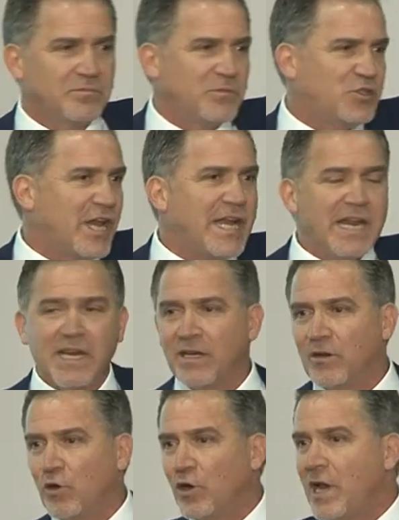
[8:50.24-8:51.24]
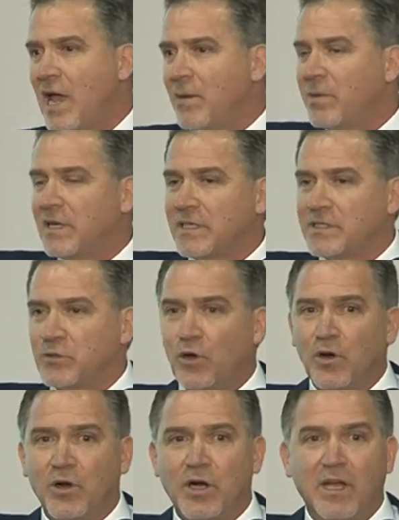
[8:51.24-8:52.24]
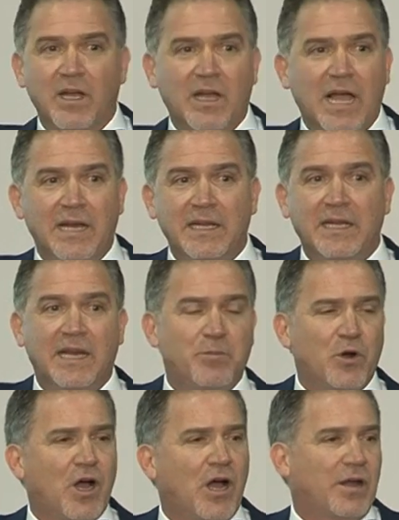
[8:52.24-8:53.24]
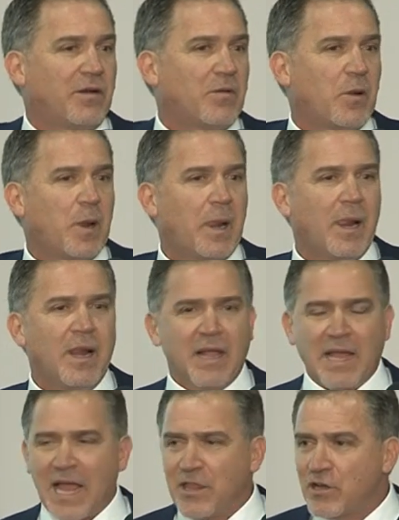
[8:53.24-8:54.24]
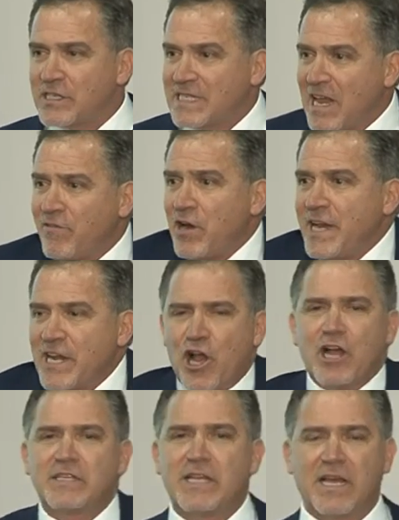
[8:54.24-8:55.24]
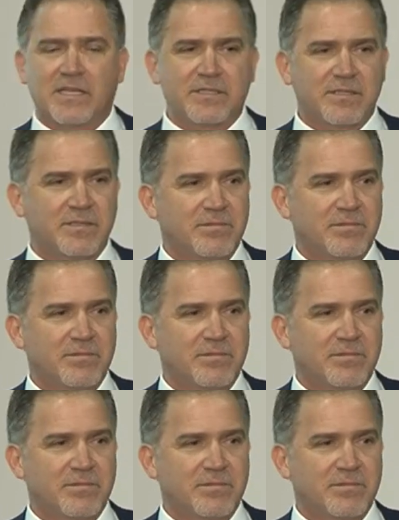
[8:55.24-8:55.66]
Jenin or Nablus or Khalil, Hebron. And there's never any context.